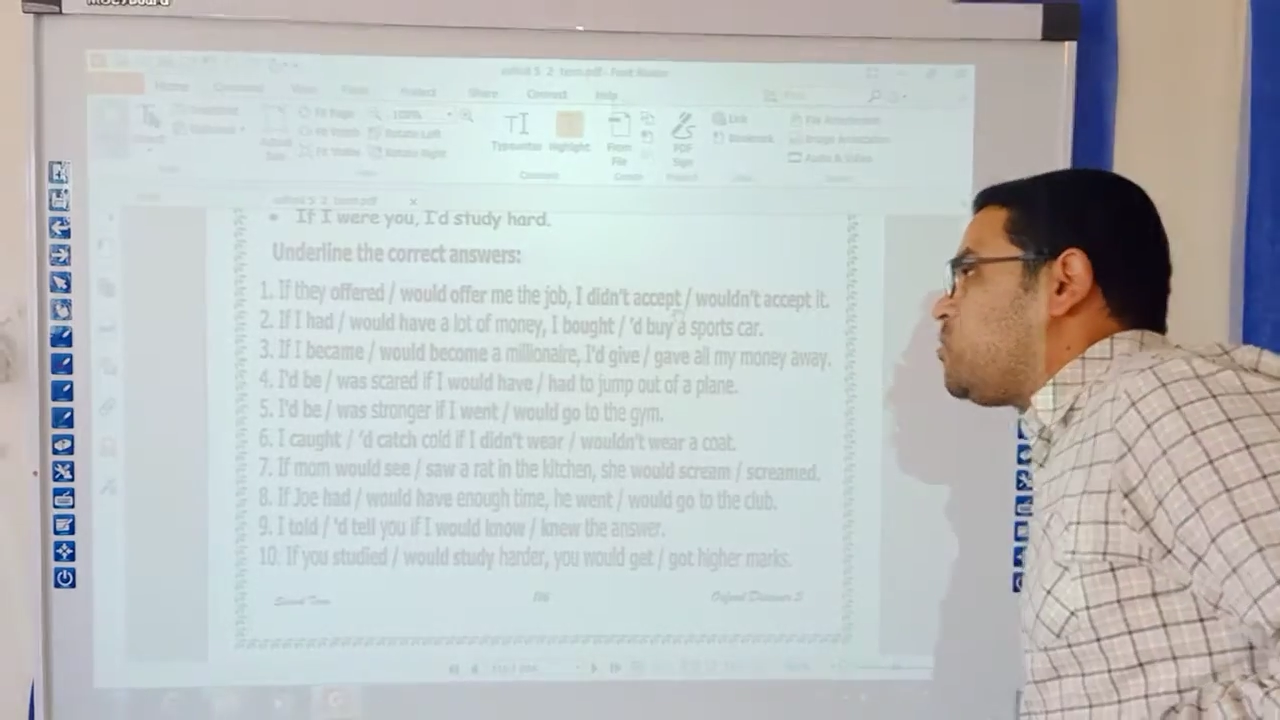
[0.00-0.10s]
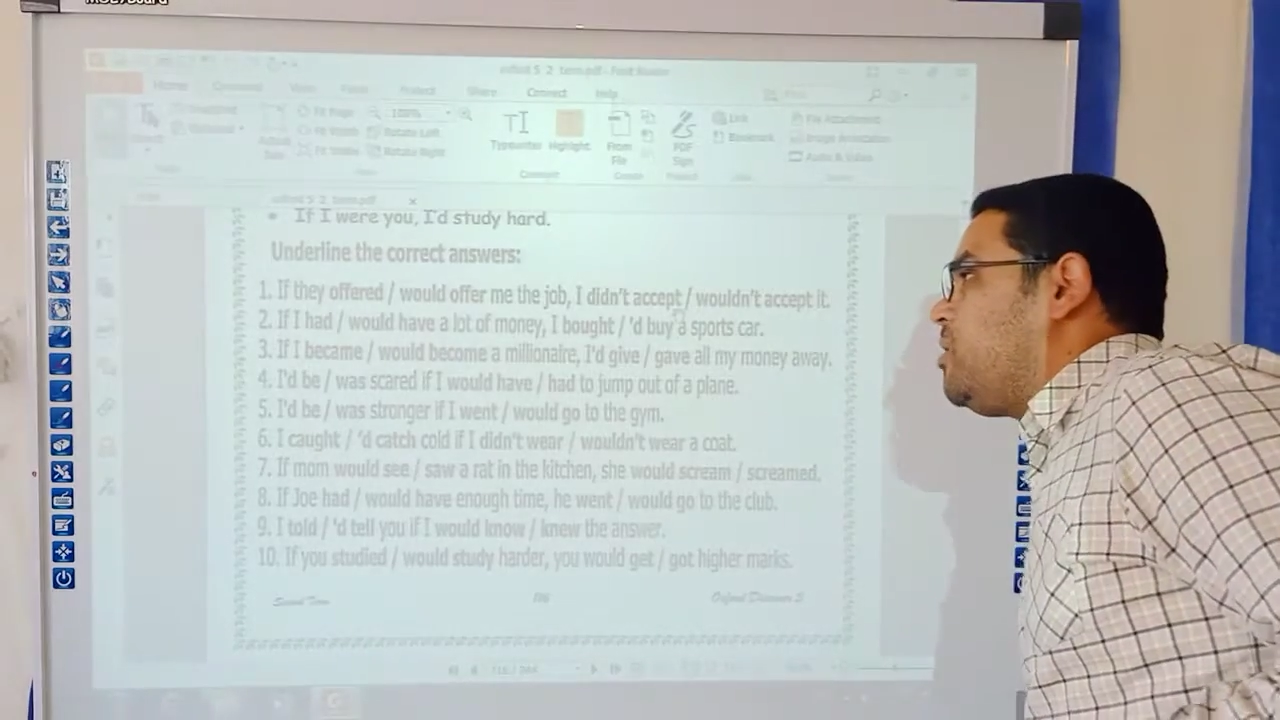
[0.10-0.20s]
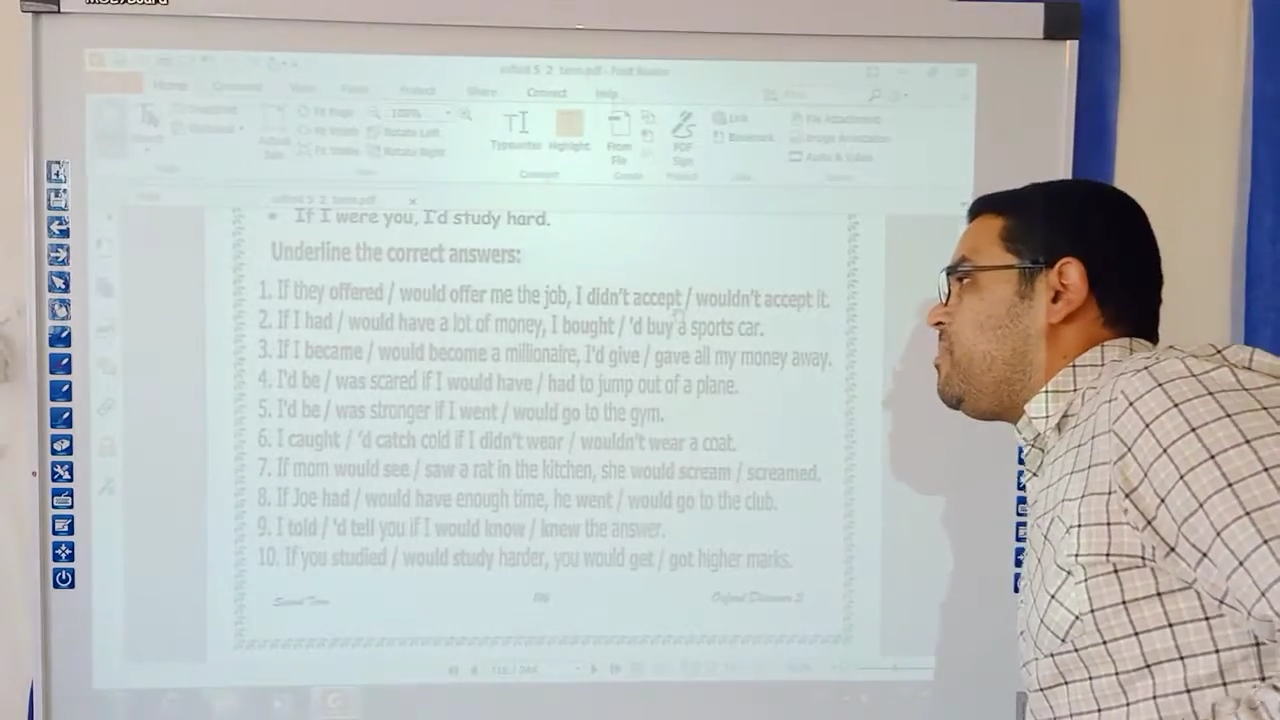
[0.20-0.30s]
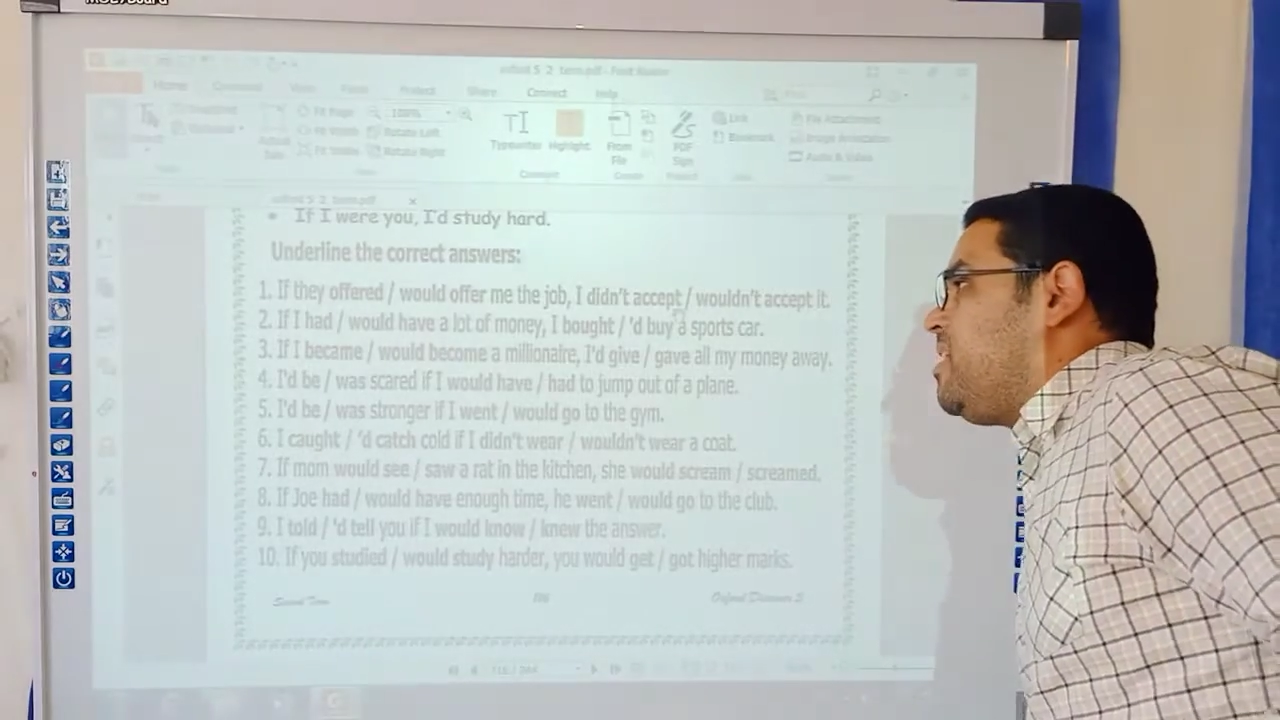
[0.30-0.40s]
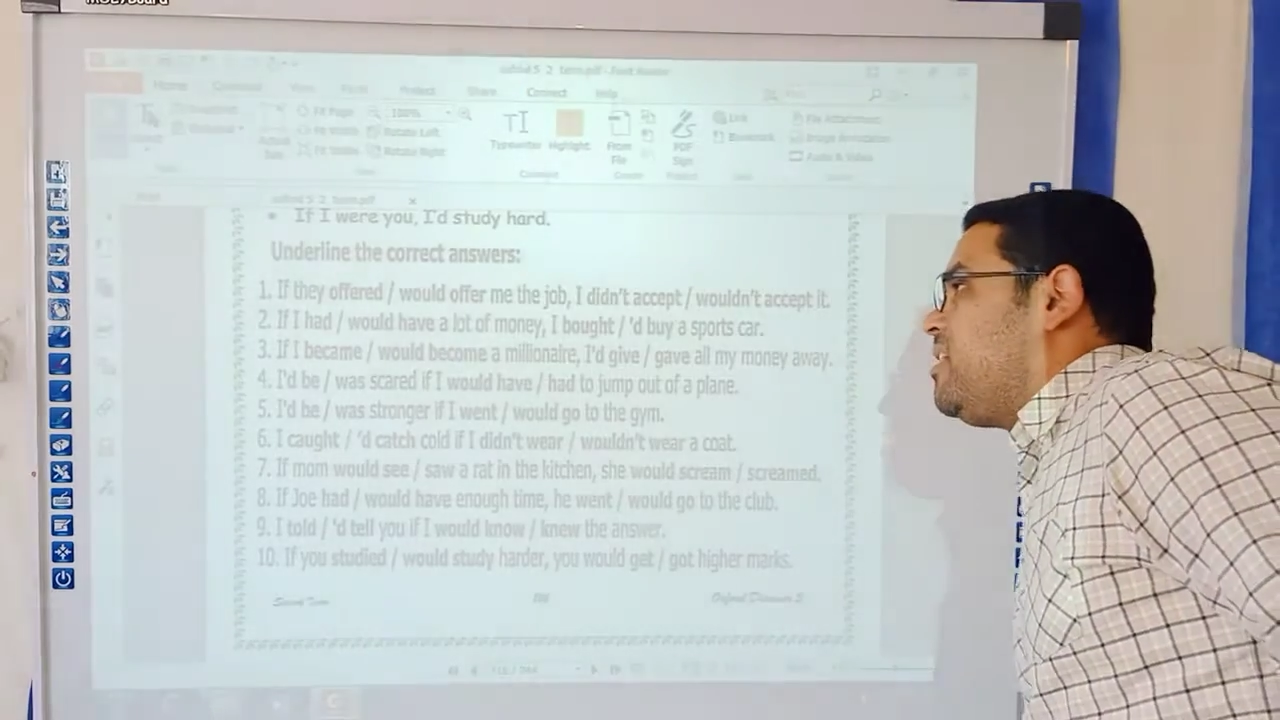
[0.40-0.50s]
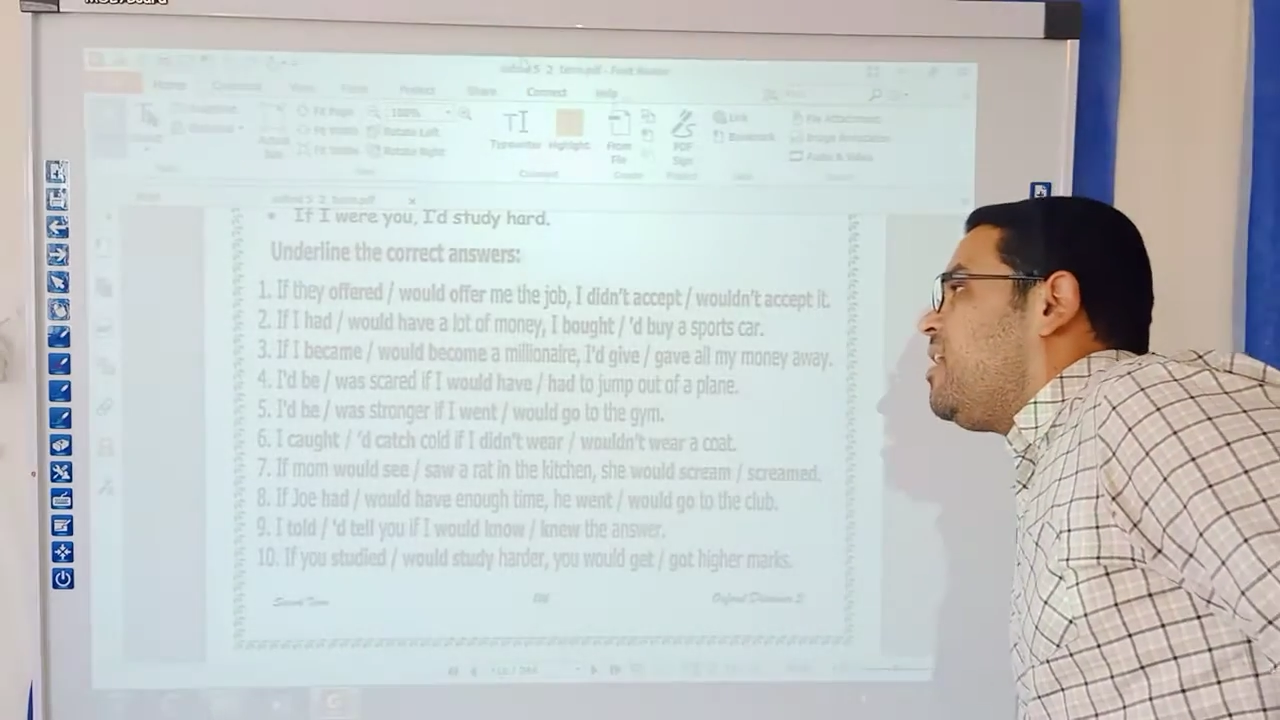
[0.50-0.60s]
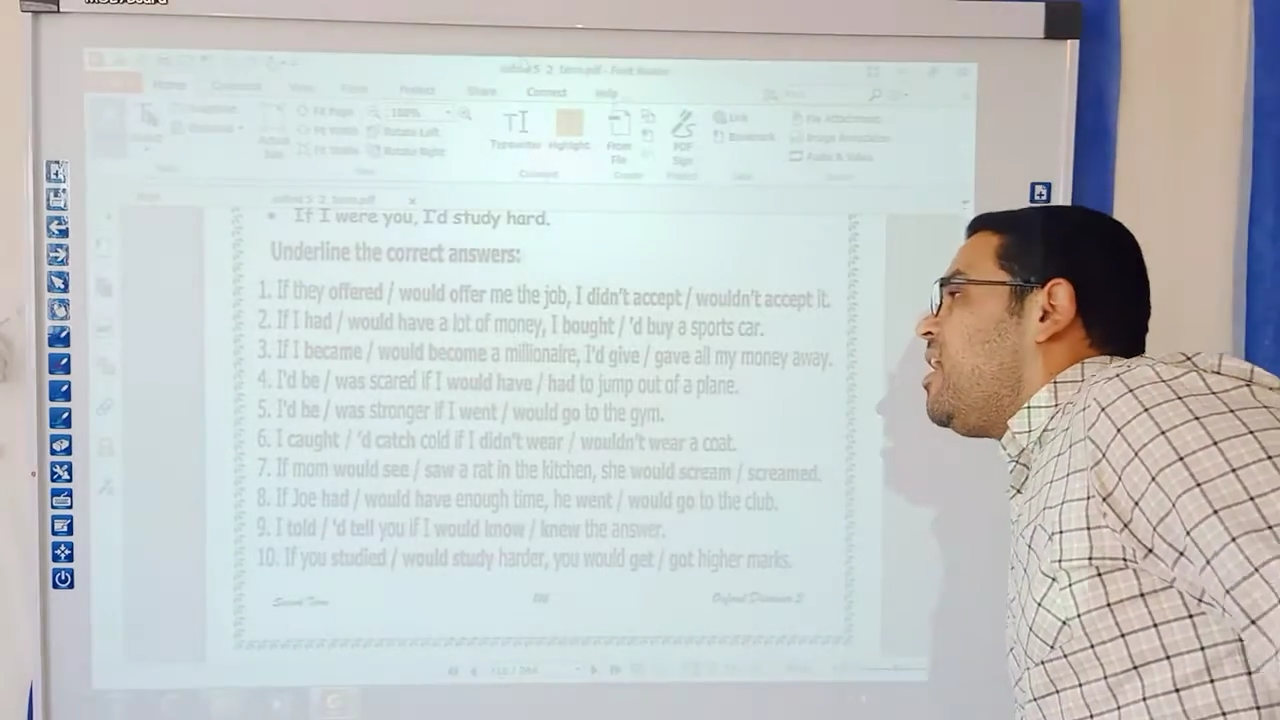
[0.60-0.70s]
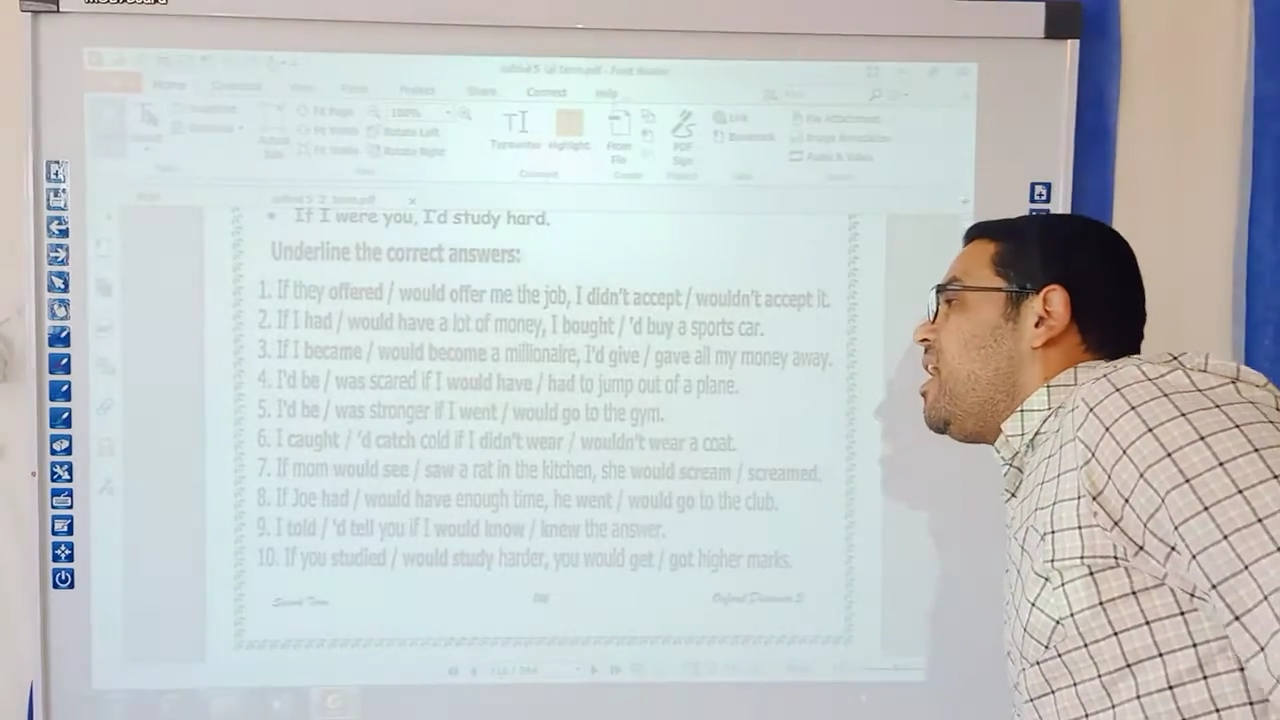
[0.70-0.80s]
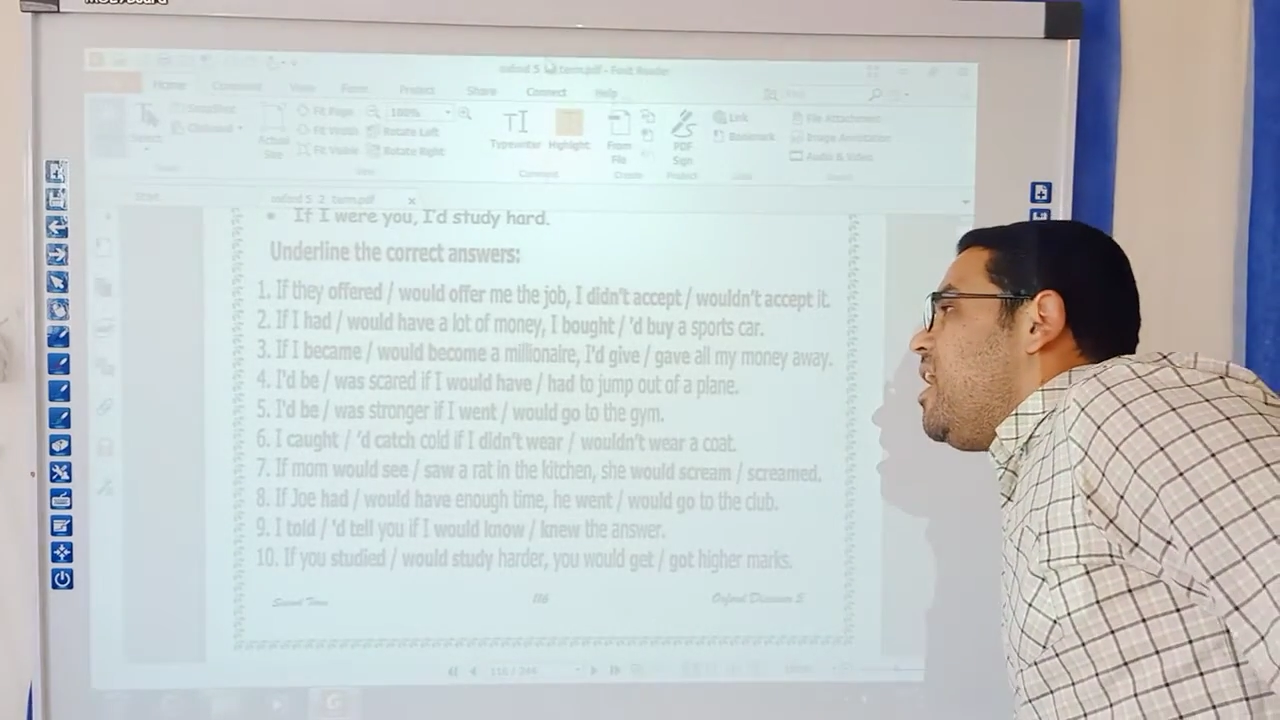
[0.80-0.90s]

will be,